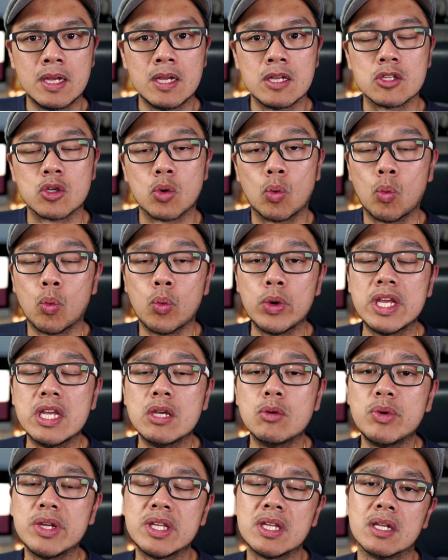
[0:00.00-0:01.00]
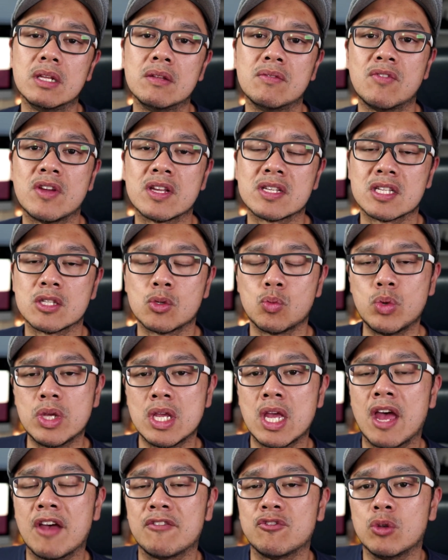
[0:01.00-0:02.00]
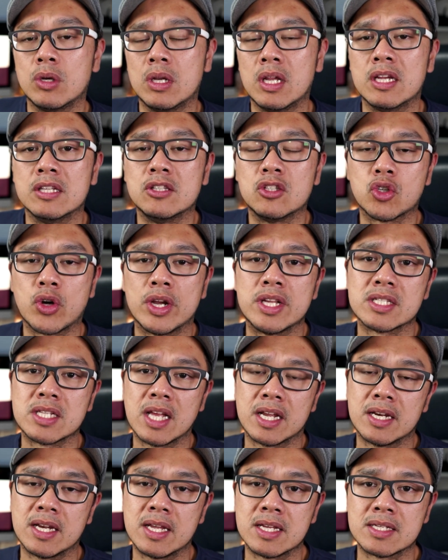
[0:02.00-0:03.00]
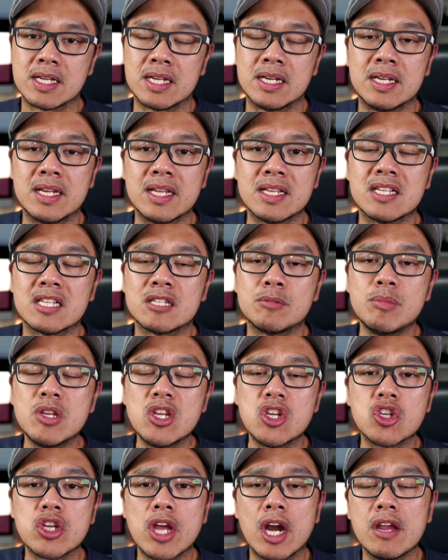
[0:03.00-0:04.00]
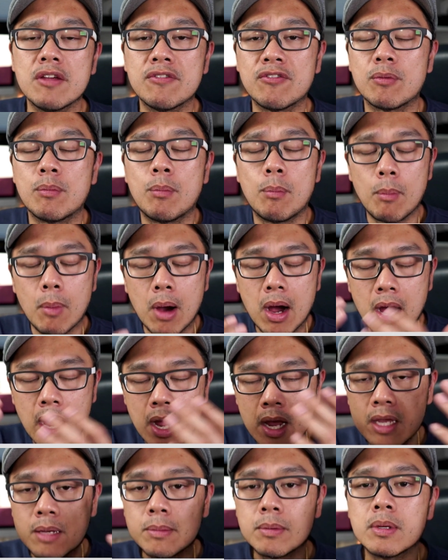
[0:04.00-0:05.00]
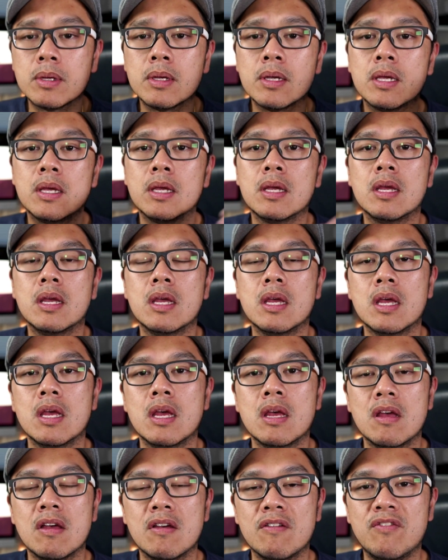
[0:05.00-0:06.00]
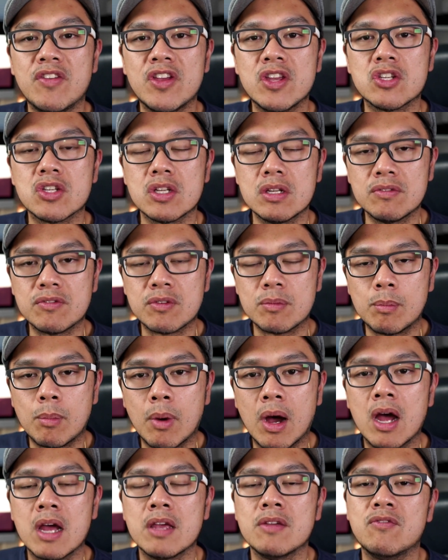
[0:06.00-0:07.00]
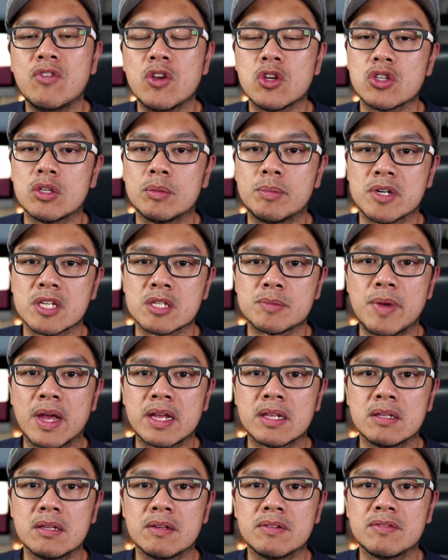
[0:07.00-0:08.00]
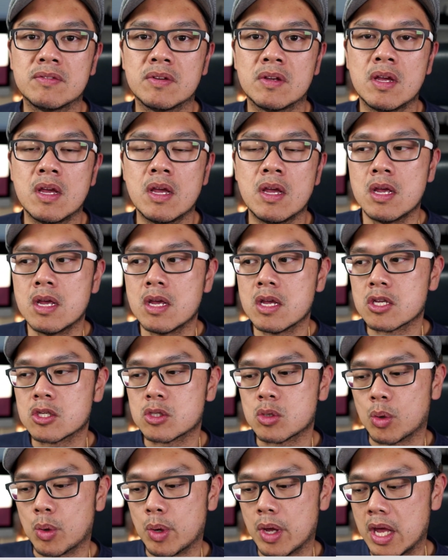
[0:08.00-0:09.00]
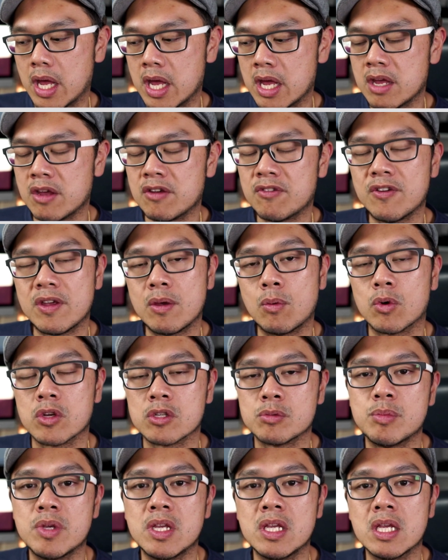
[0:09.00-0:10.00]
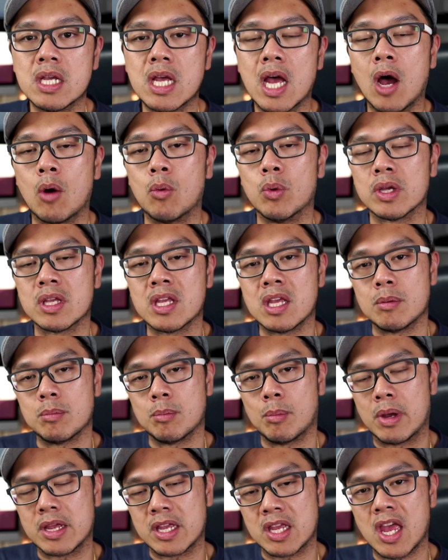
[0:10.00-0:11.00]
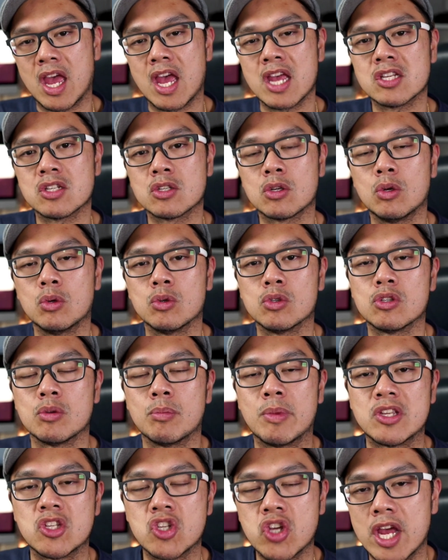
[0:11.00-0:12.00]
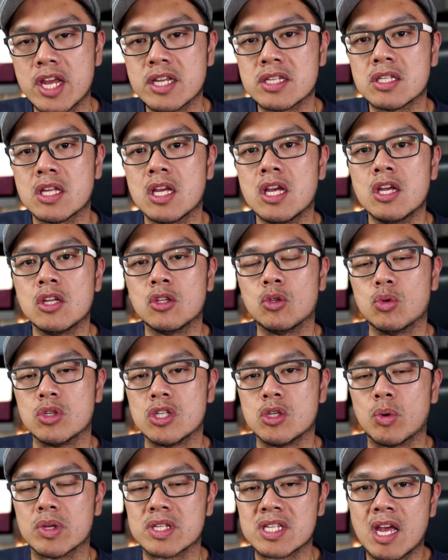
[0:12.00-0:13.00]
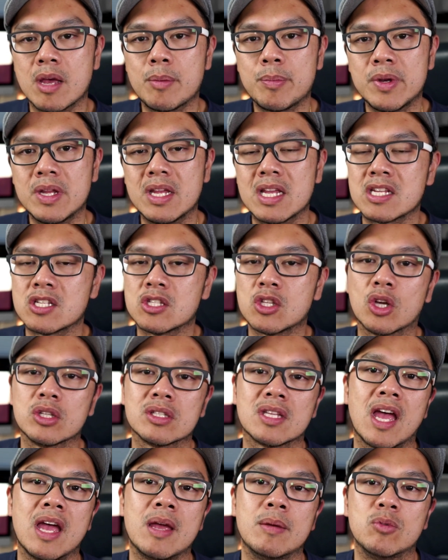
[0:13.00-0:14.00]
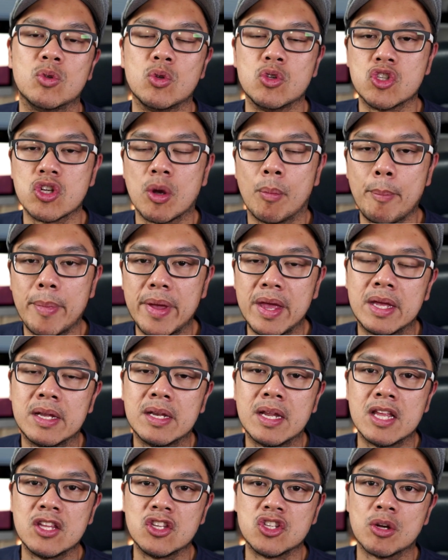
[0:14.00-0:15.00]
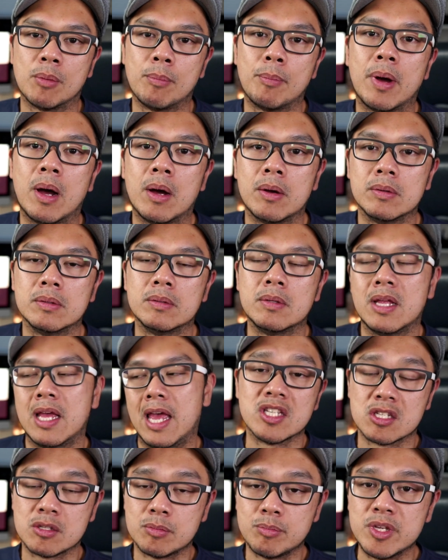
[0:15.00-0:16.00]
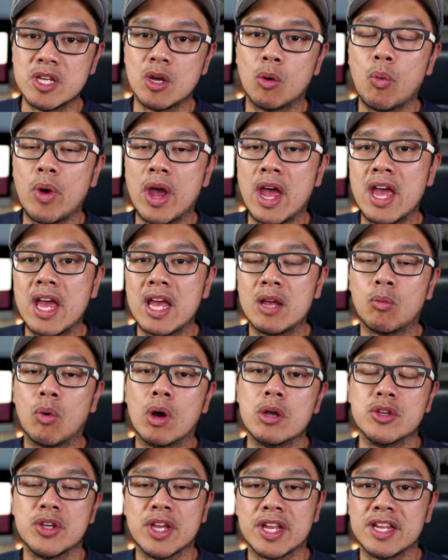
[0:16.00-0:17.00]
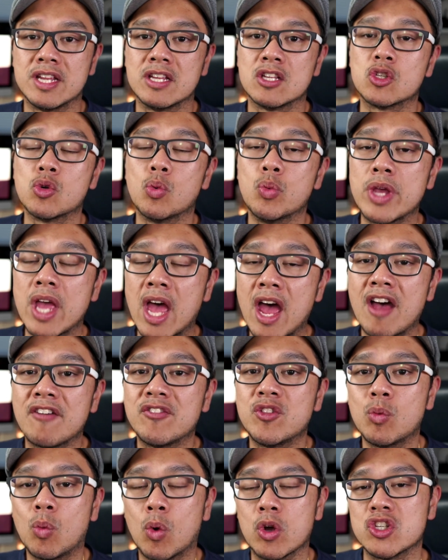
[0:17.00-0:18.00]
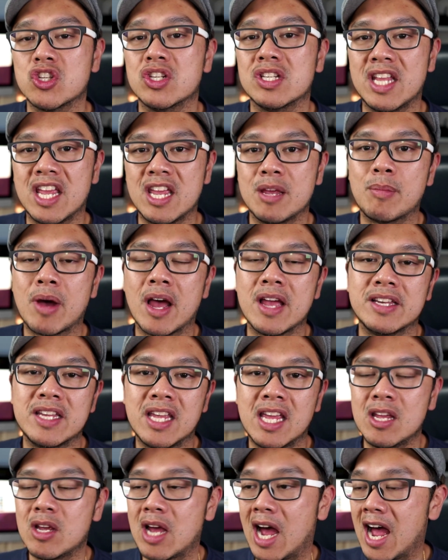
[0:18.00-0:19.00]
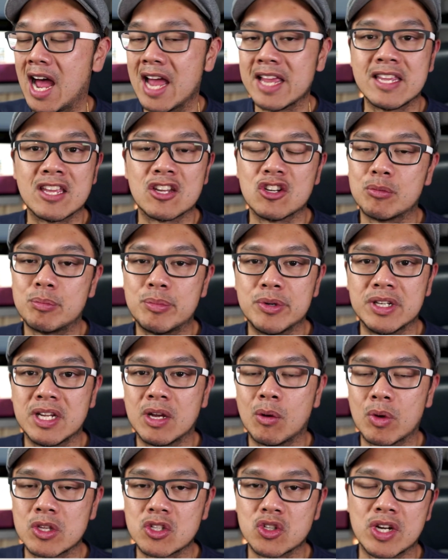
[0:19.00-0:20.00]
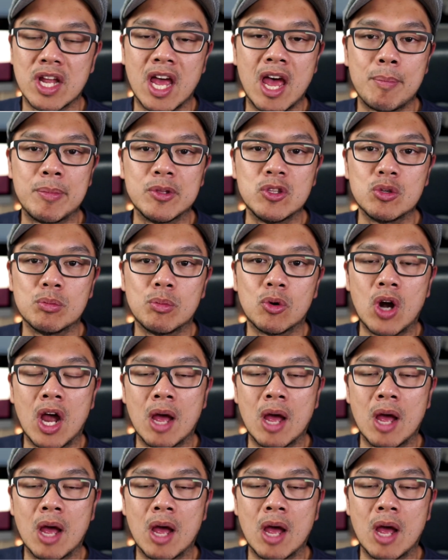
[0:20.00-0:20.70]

So we retail investors, we have to learn trends like this. And this is me sharing from my vision, from my visual perspective. So if it was me, I would keep my cash close to my chest to see what's happening. It's not time to jump in and jump out. Just be aware of what you're getting. So we have to watch it day by day. I cannot predict what's going to happen tomorrow.